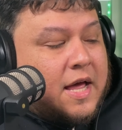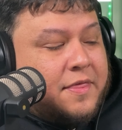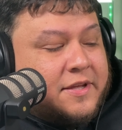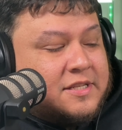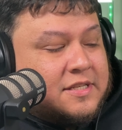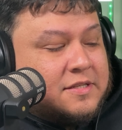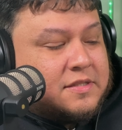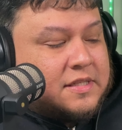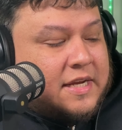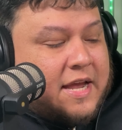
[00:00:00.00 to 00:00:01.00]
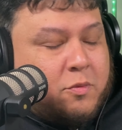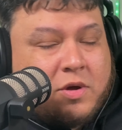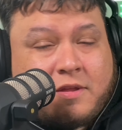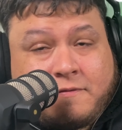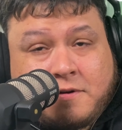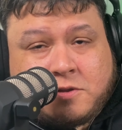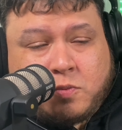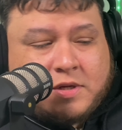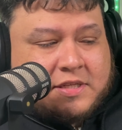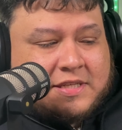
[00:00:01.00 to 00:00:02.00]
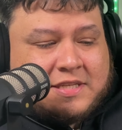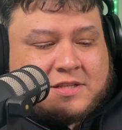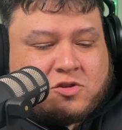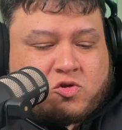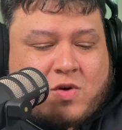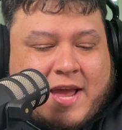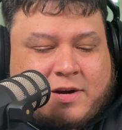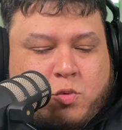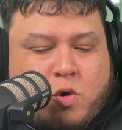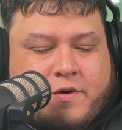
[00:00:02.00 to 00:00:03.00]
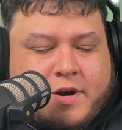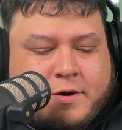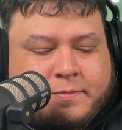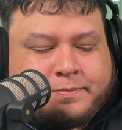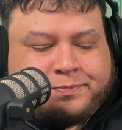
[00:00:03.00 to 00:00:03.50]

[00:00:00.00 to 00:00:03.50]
This is again one of the first ones. This is Dragon Warrior,